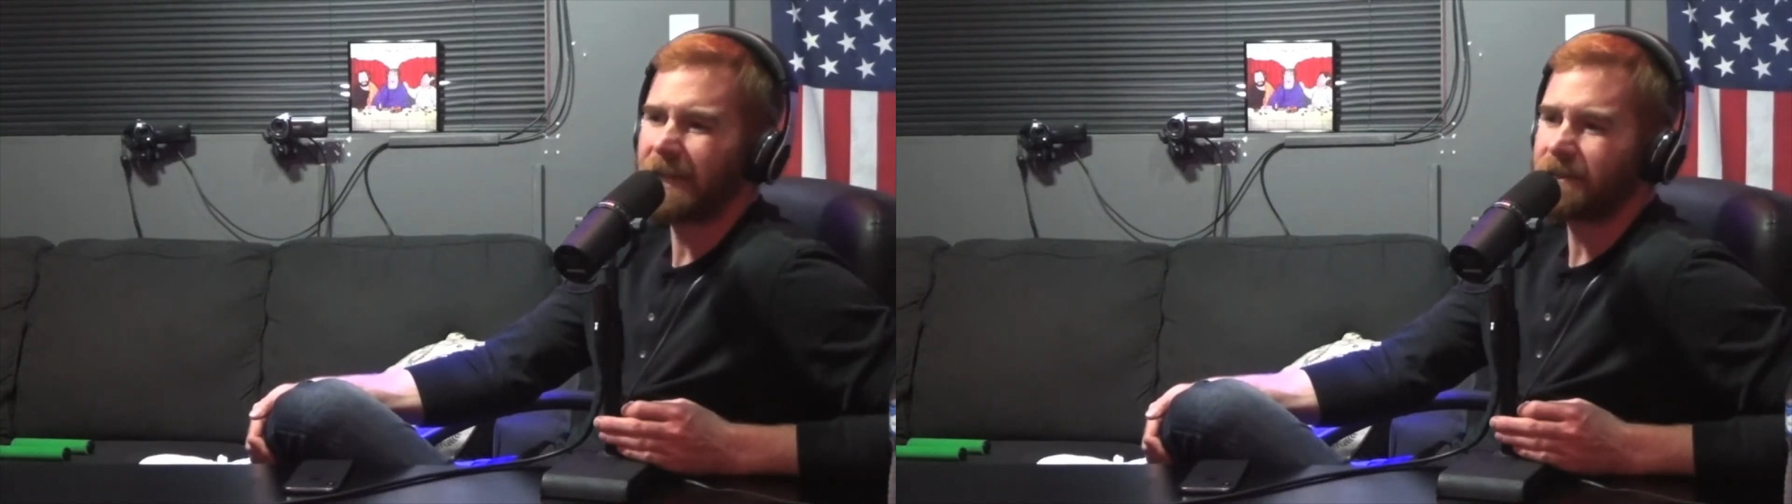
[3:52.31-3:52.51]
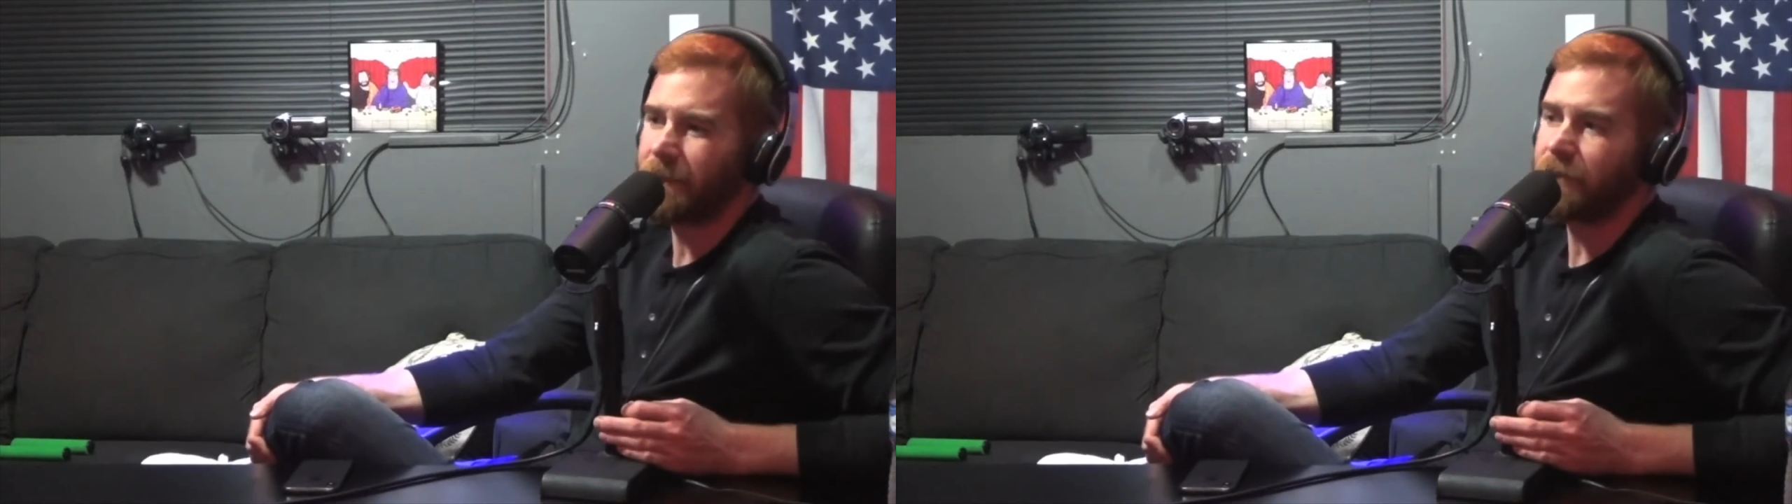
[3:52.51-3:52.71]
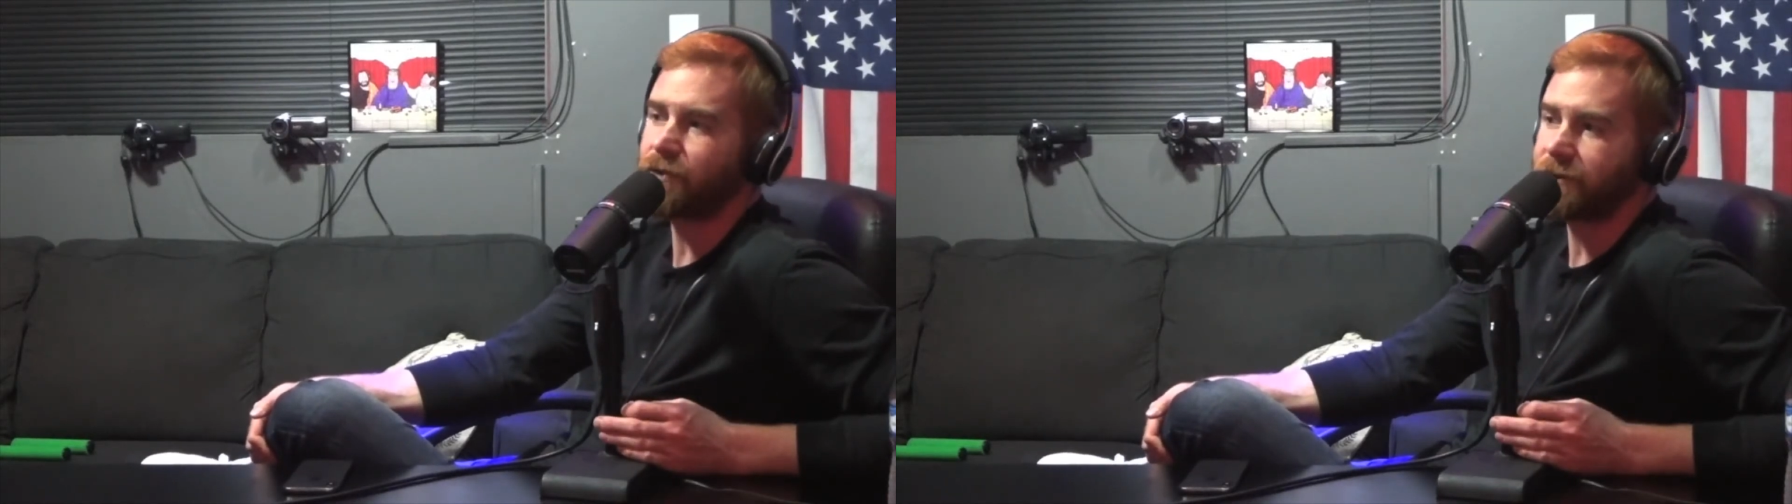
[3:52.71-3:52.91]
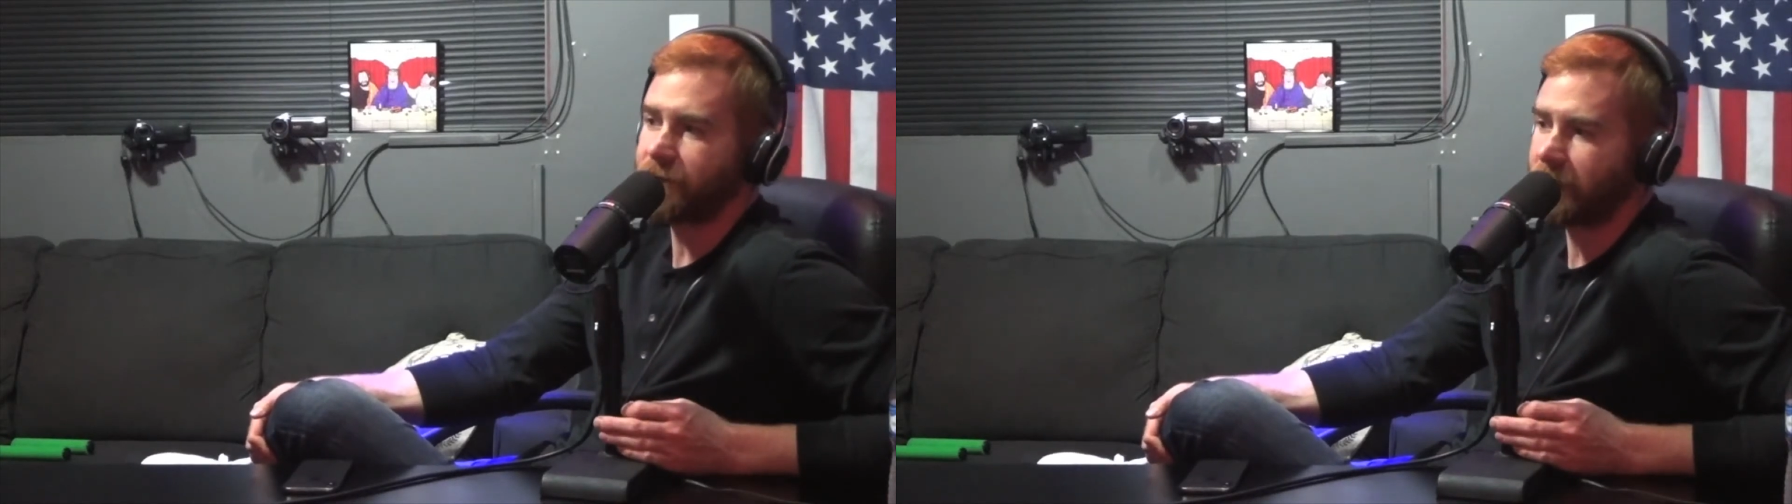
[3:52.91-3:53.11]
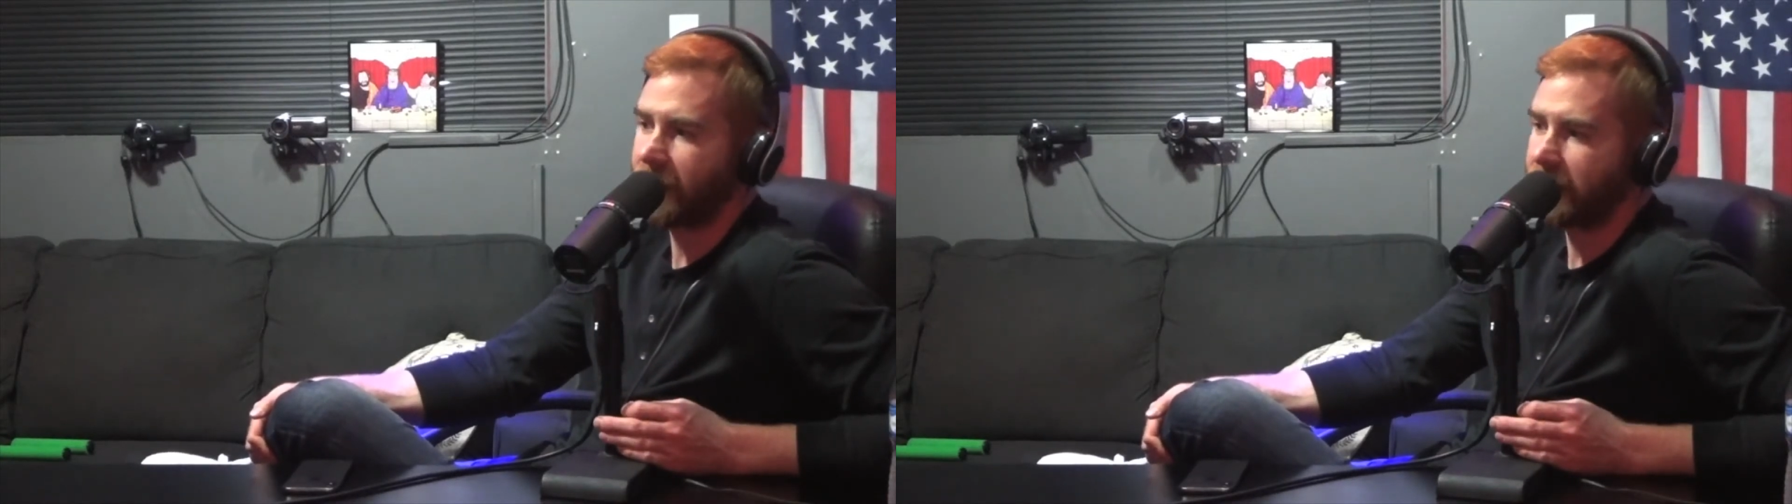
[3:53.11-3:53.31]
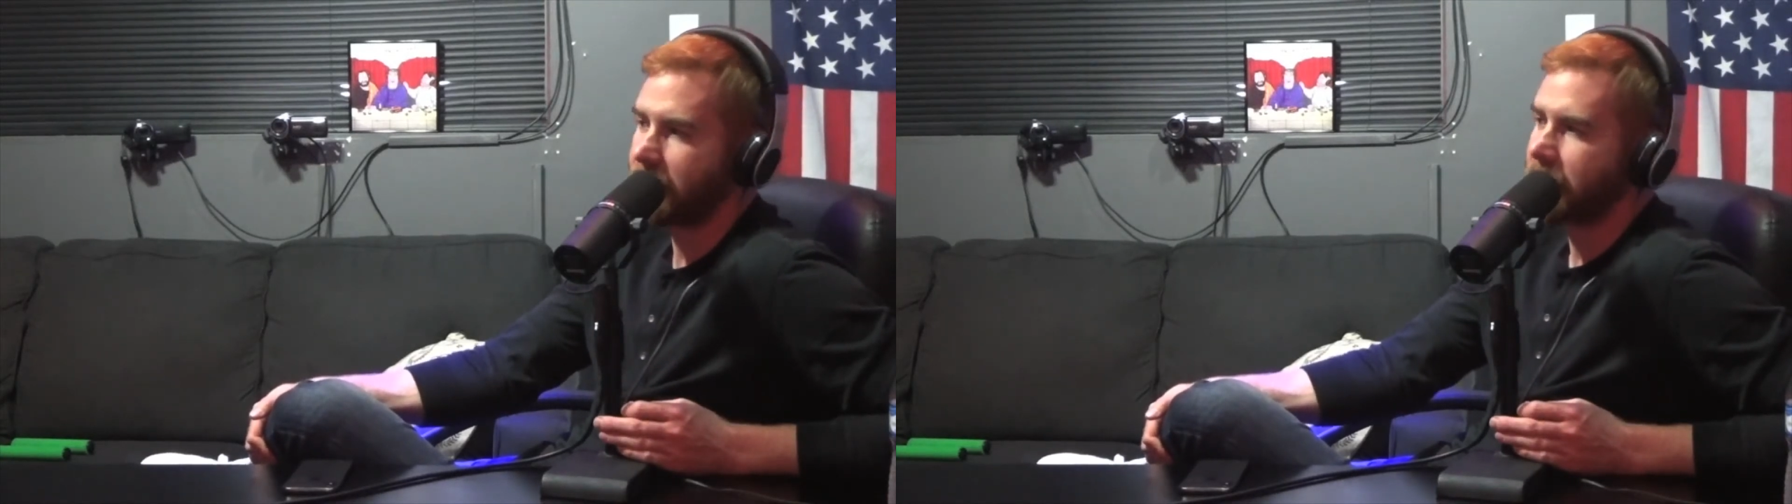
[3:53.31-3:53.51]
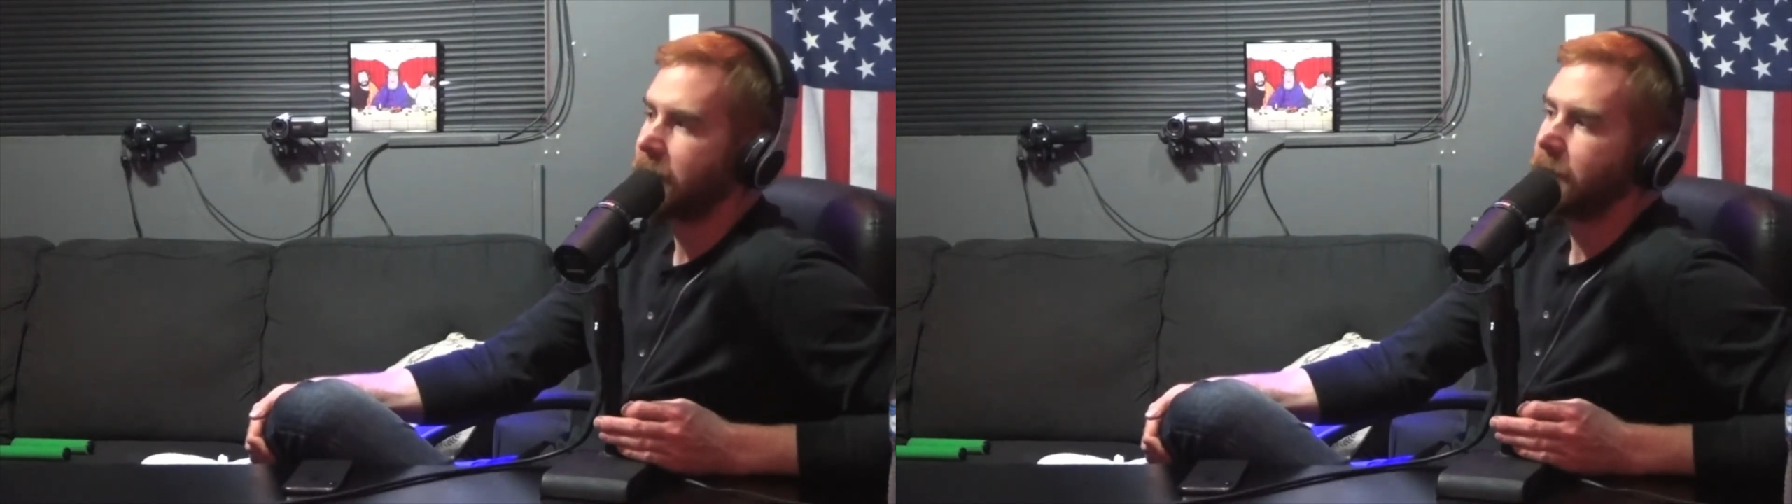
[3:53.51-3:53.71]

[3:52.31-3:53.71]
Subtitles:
got some interest from like